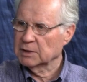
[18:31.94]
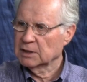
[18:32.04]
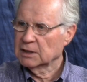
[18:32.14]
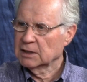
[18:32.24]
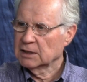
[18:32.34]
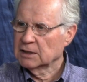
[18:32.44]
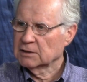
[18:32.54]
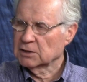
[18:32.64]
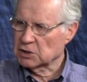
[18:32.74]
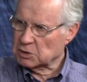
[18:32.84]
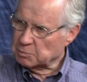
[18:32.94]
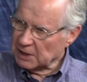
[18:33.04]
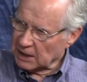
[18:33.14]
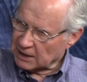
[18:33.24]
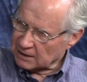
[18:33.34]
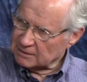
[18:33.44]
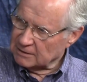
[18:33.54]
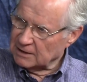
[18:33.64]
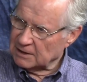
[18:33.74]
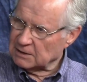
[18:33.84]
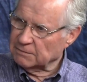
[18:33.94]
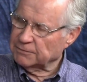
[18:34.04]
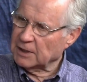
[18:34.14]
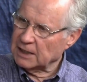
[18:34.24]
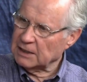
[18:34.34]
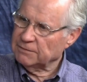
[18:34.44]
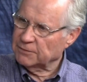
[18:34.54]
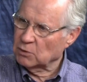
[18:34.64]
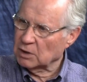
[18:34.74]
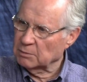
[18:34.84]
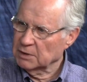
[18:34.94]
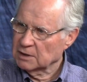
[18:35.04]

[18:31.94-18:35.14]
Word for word: to, to, your, to speak at, at the Friday forum,